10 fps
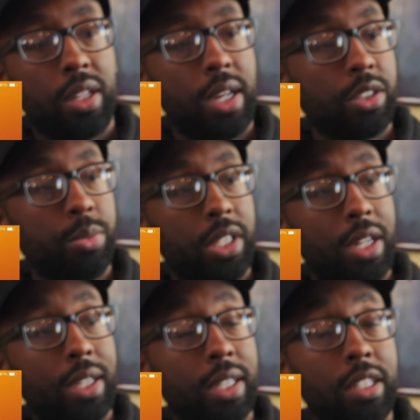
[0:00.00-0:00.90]
allows me to
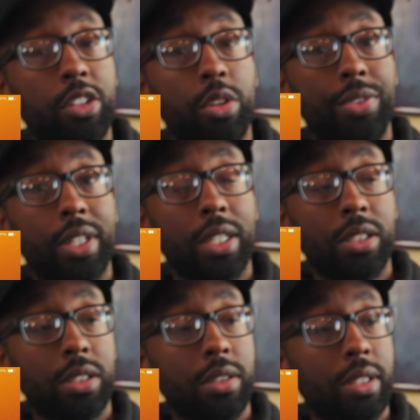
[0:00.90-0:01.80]
not get any
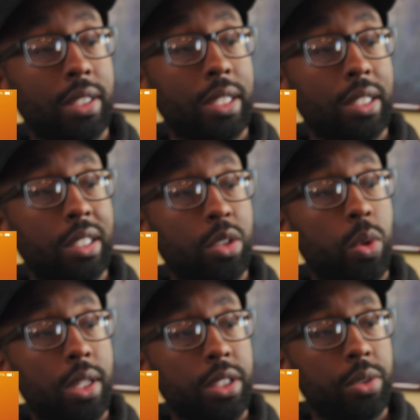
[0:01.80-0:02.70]
notifications and get good
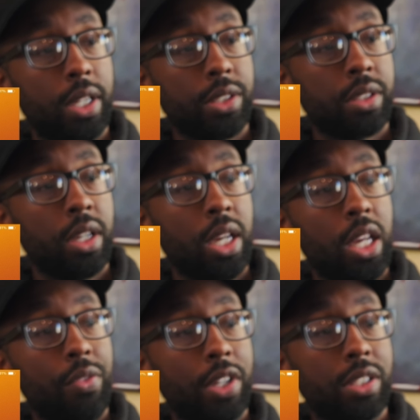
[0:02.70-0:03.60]
quality rest.
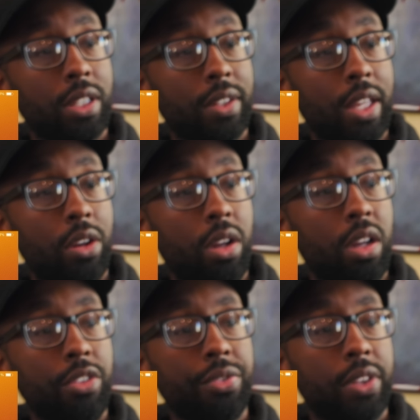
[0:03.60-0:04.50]
If I select that
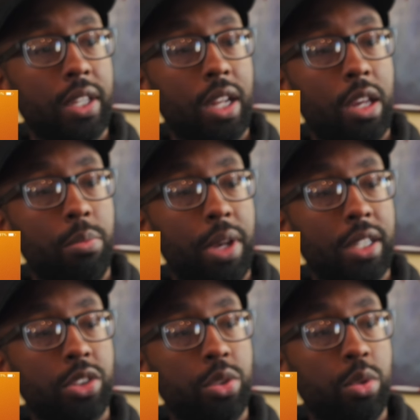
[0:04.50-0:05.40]
off, then I'm
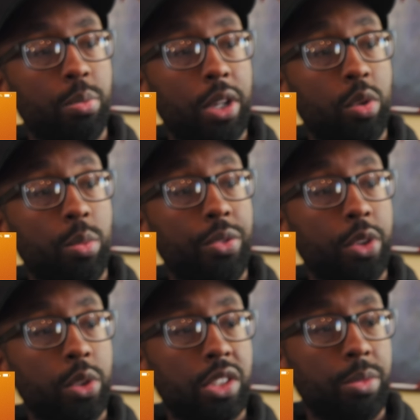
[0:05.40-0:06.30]
back to my normal
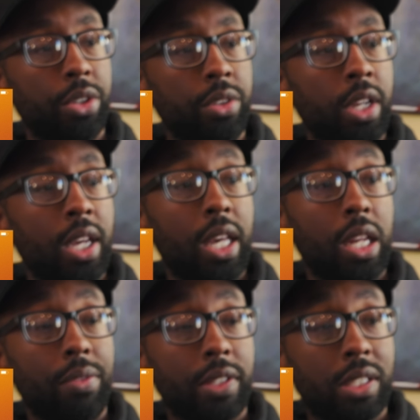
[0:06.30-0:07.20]
focus mode.
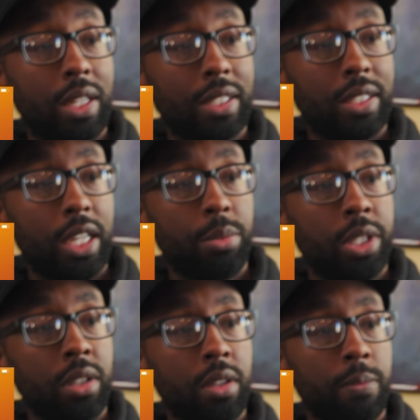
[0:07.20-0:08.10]
And if I select
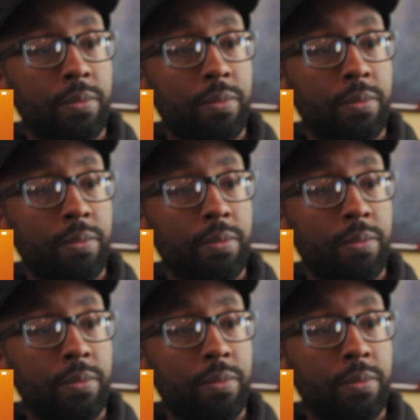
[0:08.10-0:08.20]
gaming,